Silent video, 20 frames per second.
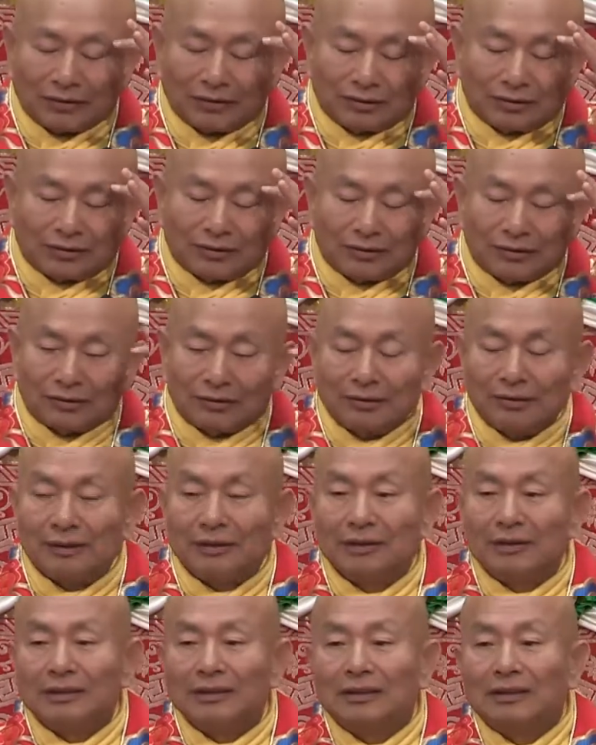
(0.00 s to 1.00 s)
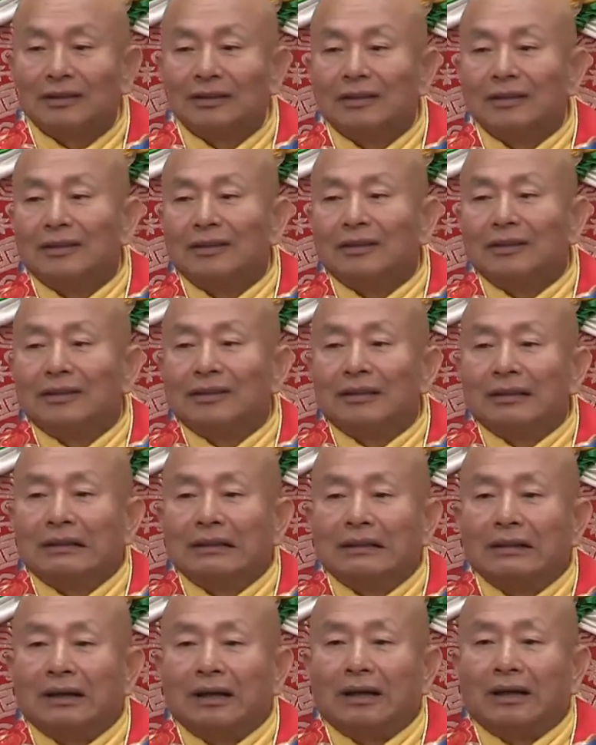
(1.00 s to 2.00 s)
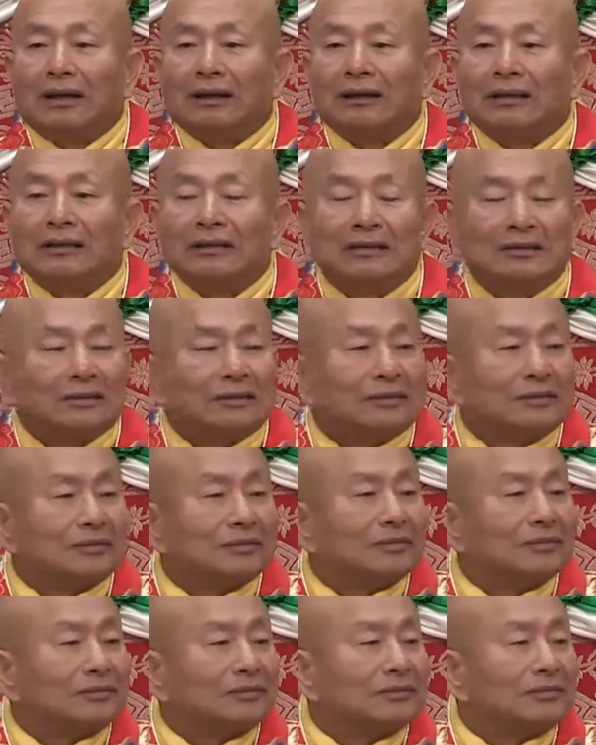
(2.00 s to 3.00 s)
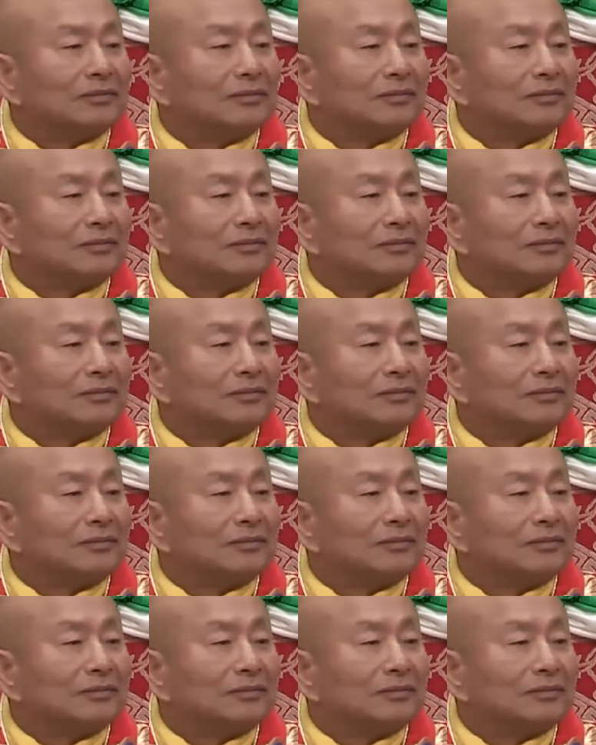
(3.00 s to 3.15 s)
the math terms.